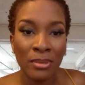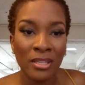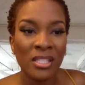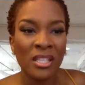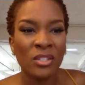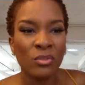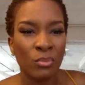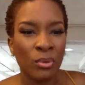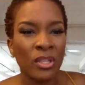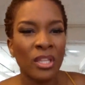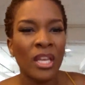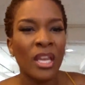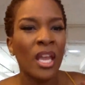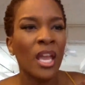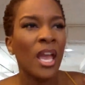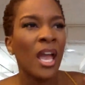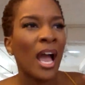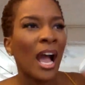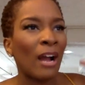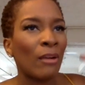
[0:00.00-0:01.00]
Business really,
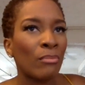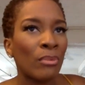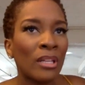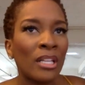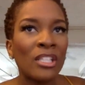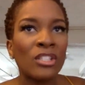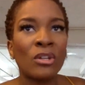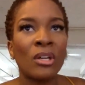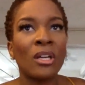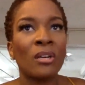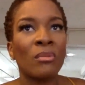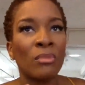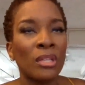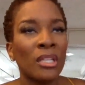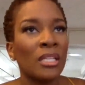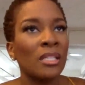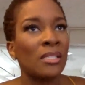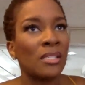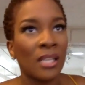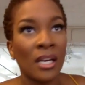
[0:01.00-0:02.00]
I really started
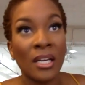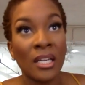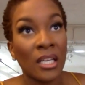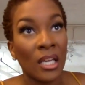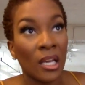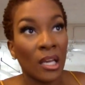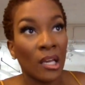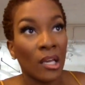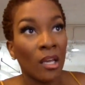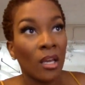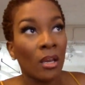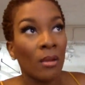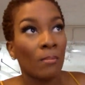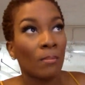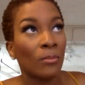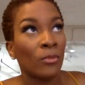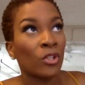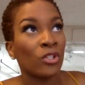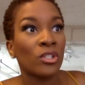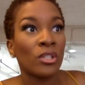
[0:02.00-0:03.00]
really studying
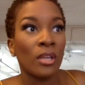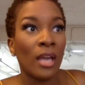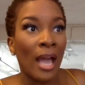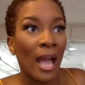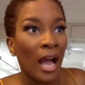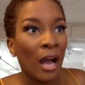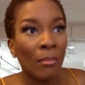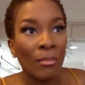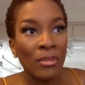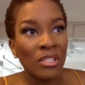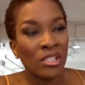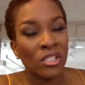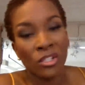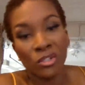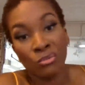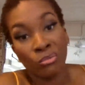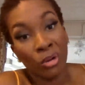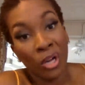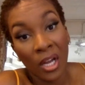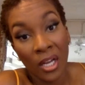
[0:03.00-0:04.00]
just how
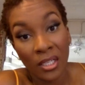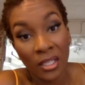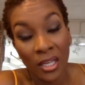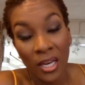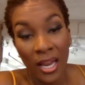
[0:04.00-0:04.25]
businesses run.